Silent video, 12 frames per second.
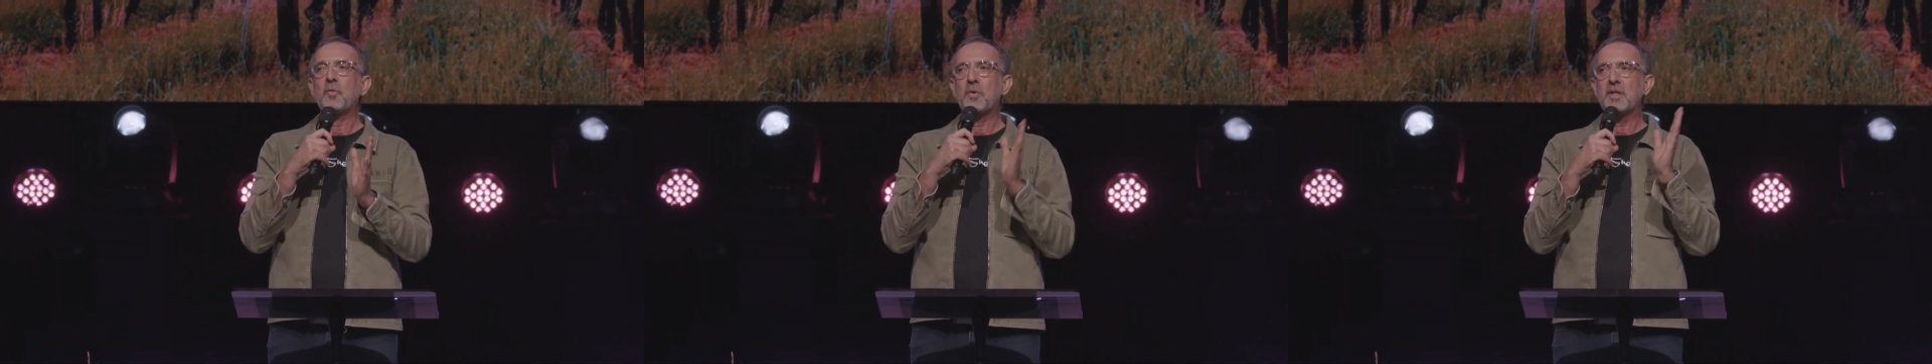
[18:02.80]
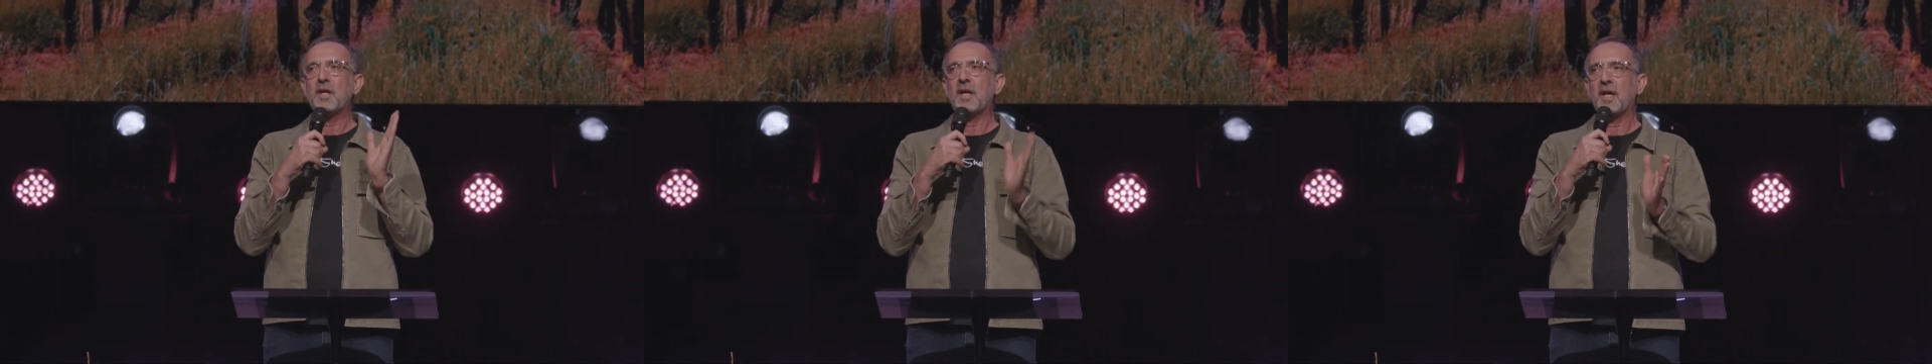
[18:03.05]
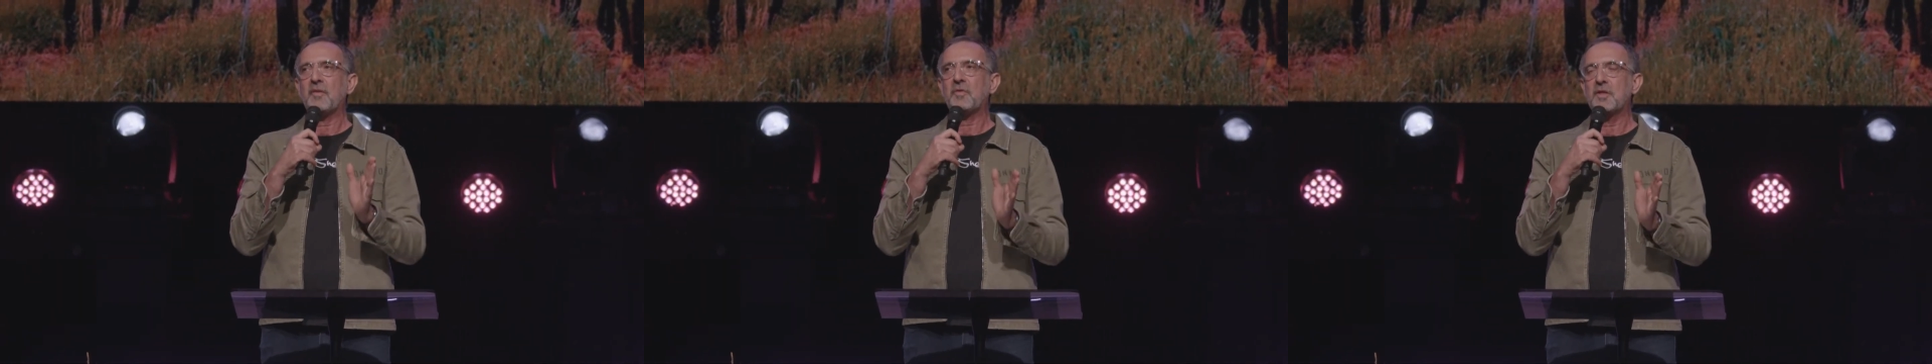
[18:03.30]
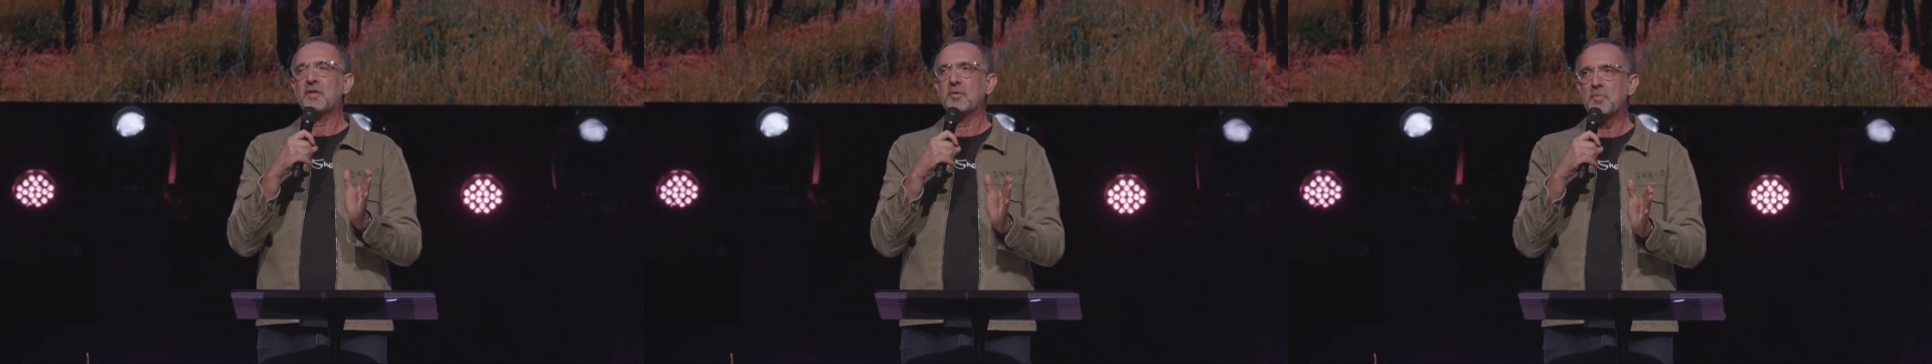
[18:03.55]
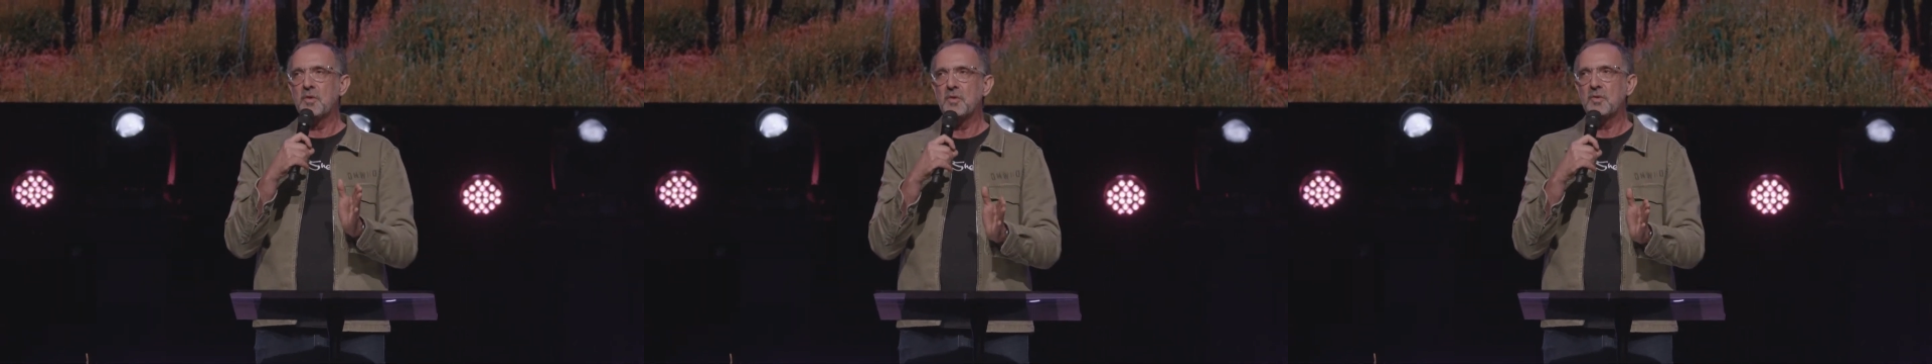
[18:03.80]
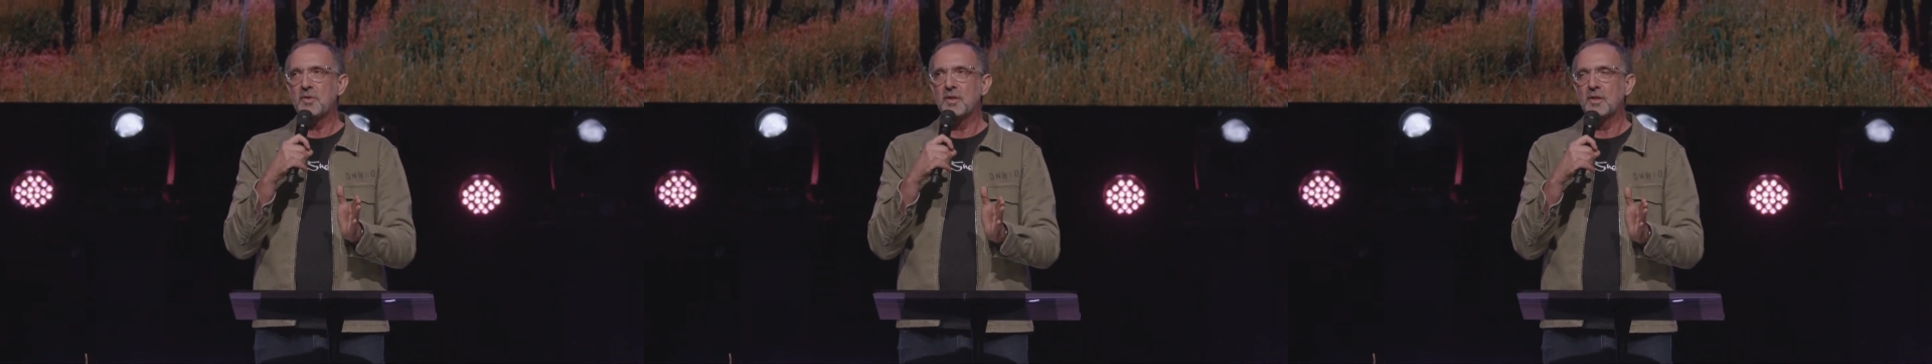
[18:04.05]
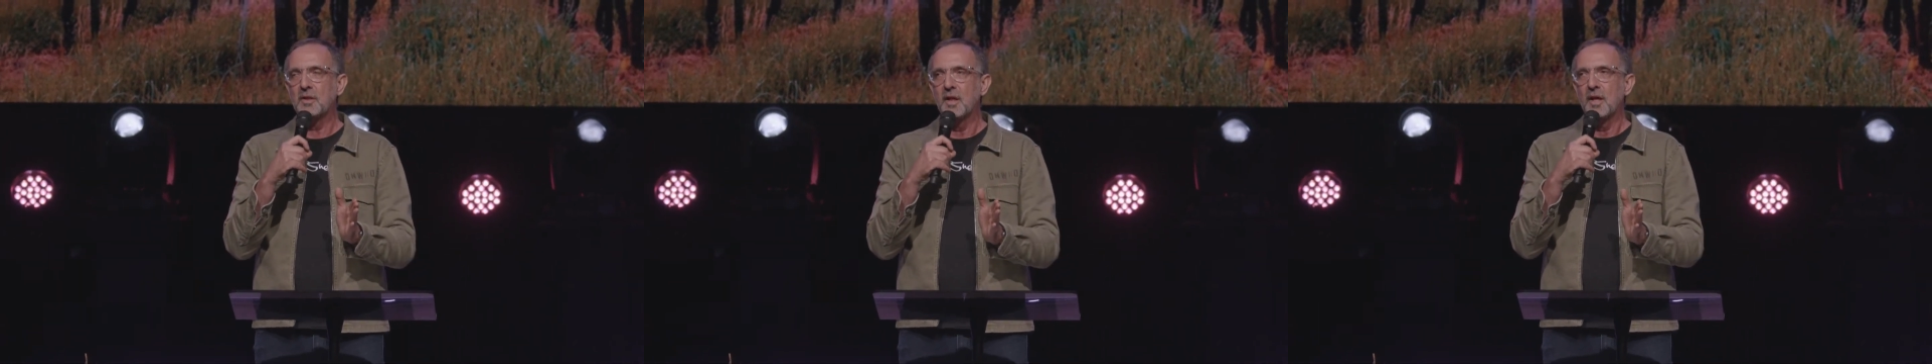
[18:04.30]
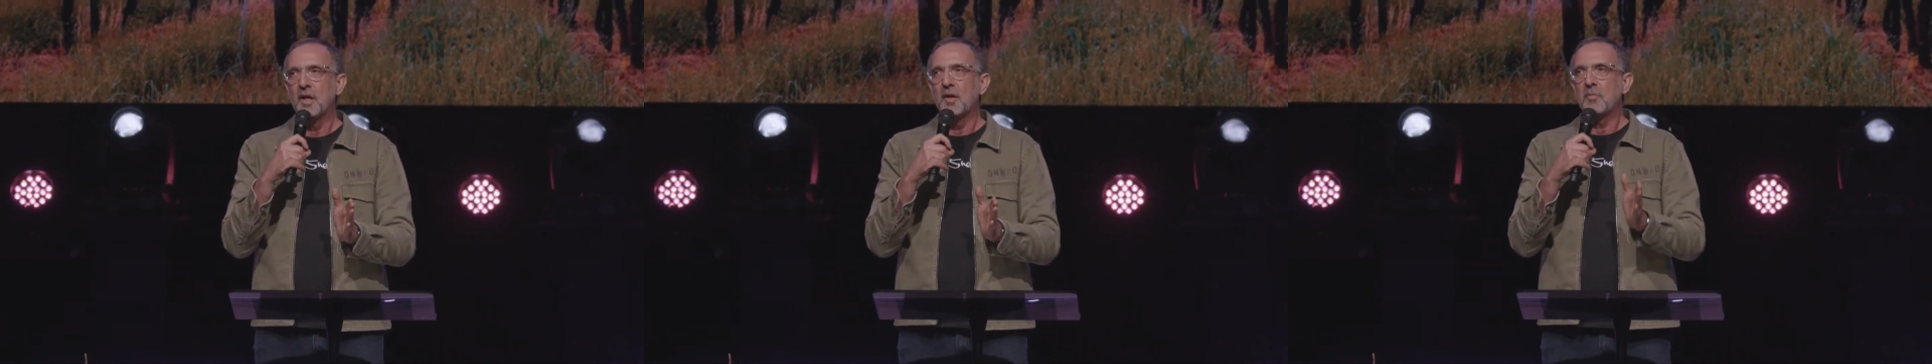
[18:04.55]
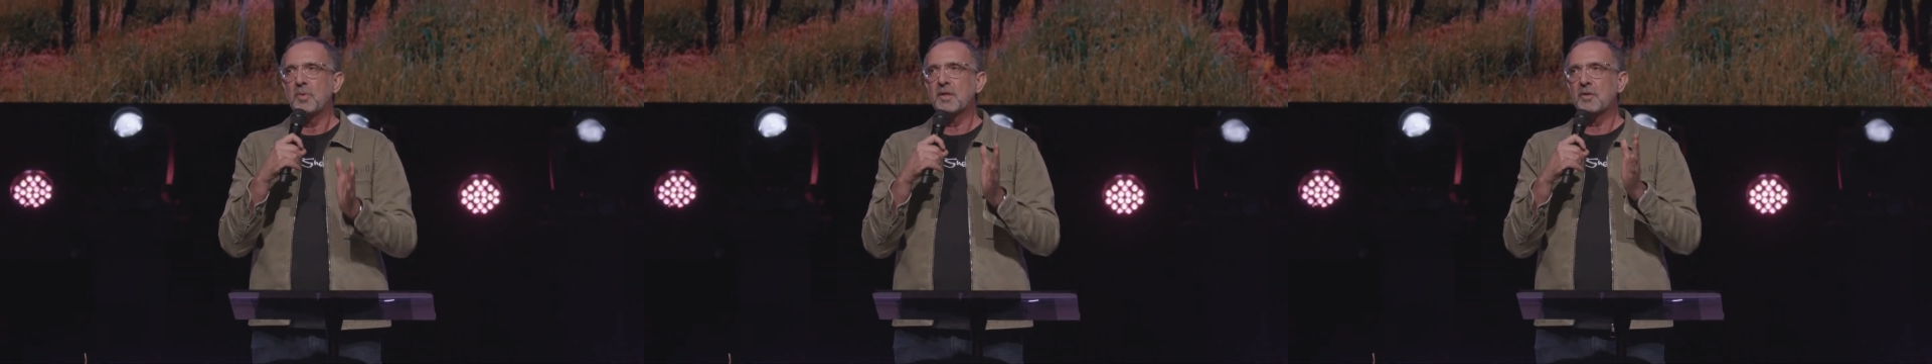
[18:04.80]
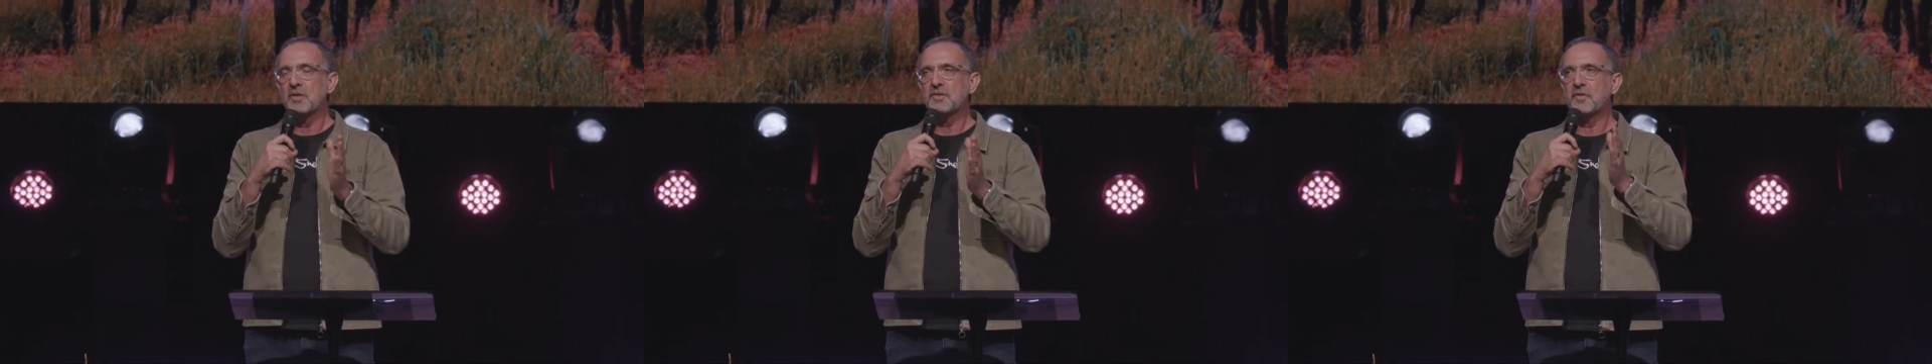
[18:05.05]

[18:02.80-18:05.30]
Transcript: when you're having communion, because